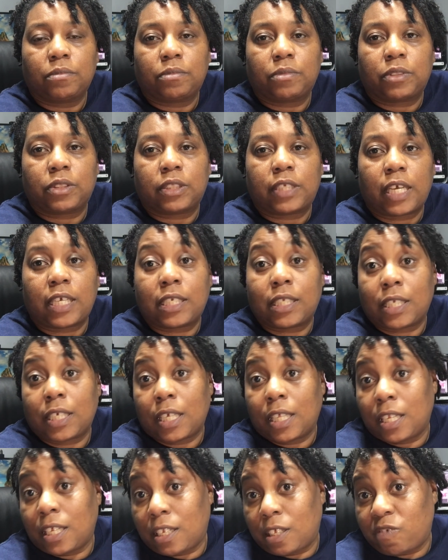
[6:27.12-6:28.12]
That's the
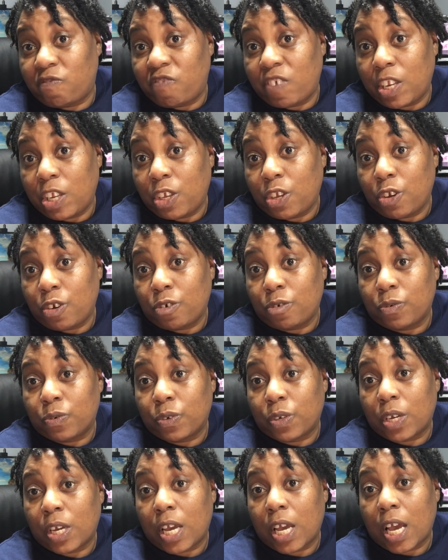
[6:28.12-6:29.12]
end of this video.
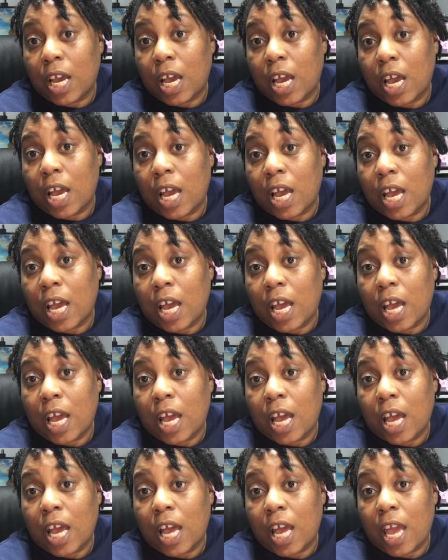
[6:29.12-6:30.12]

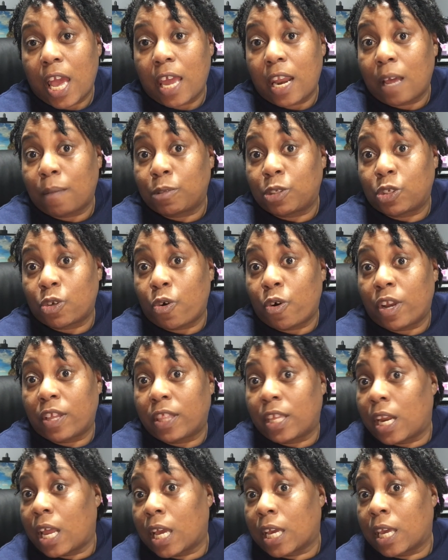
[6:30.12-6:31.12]
And I'm sorry that
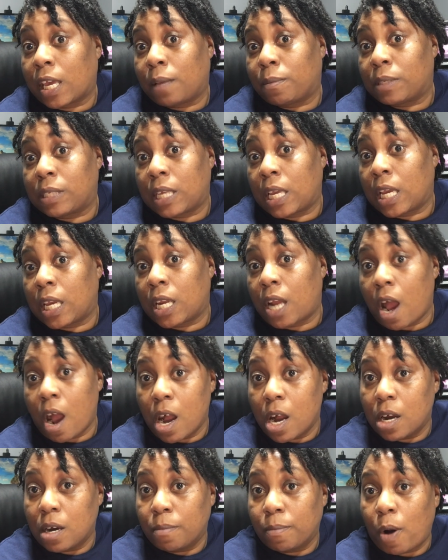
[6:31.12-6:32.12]
I kept saying
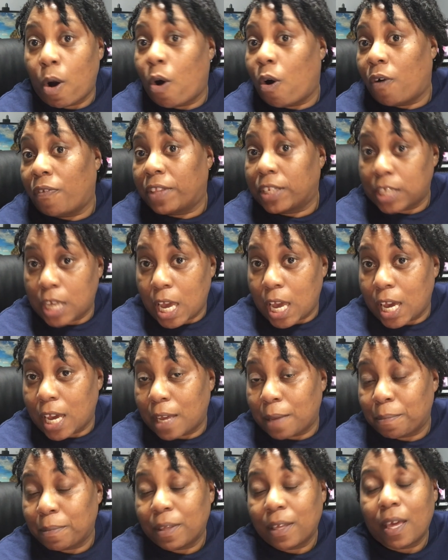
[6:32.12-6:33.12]
all the
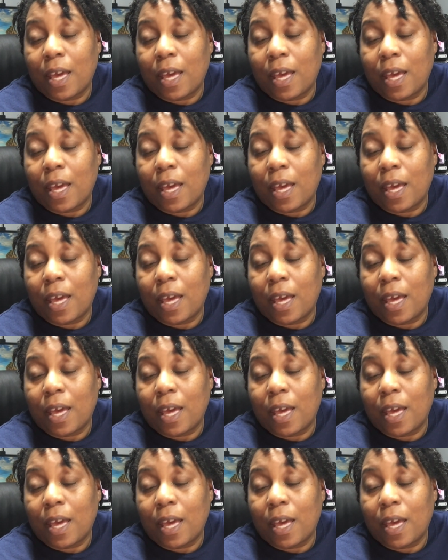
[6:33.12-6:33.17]
time.